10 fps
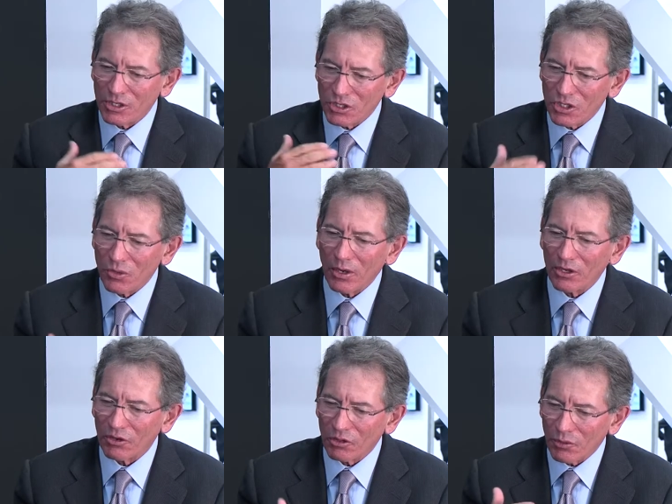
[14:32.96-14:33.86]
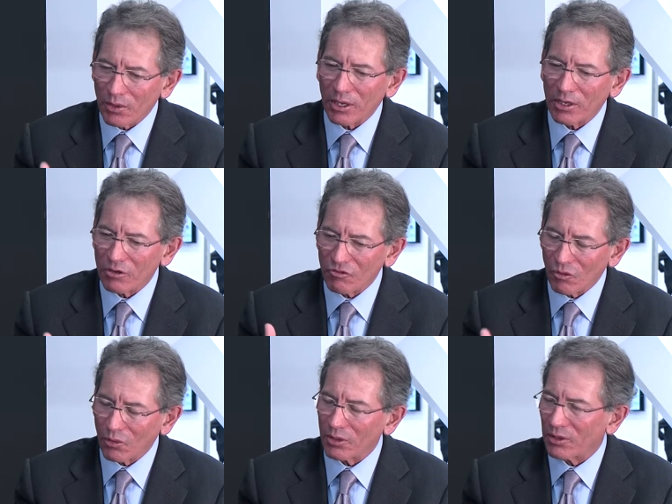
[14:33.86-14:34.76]
$200, $300,
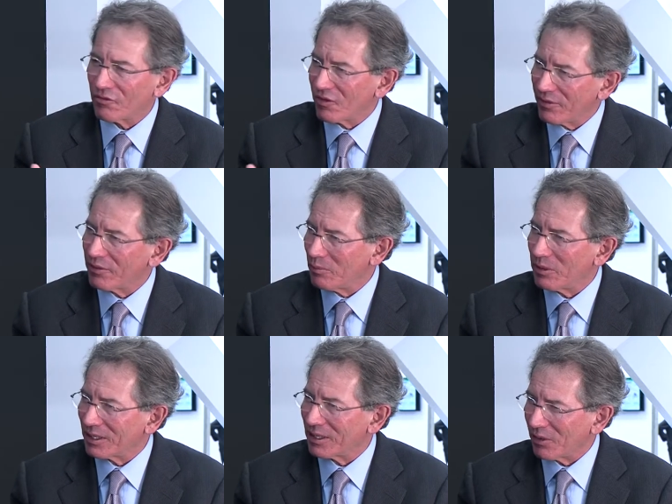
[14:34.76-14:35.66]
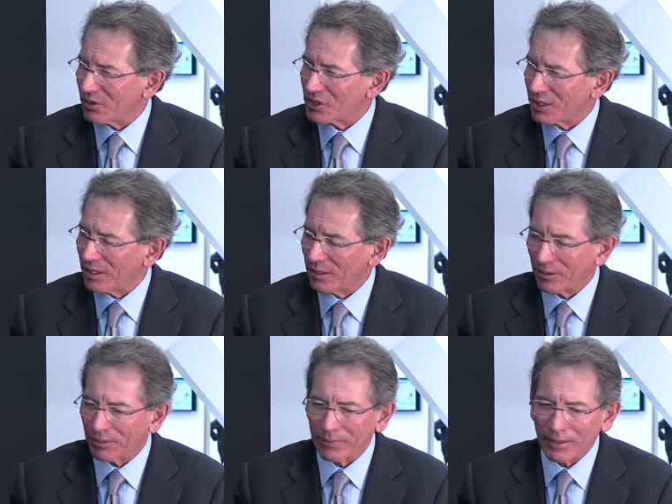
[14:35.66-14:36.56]
$400, $500 million a year.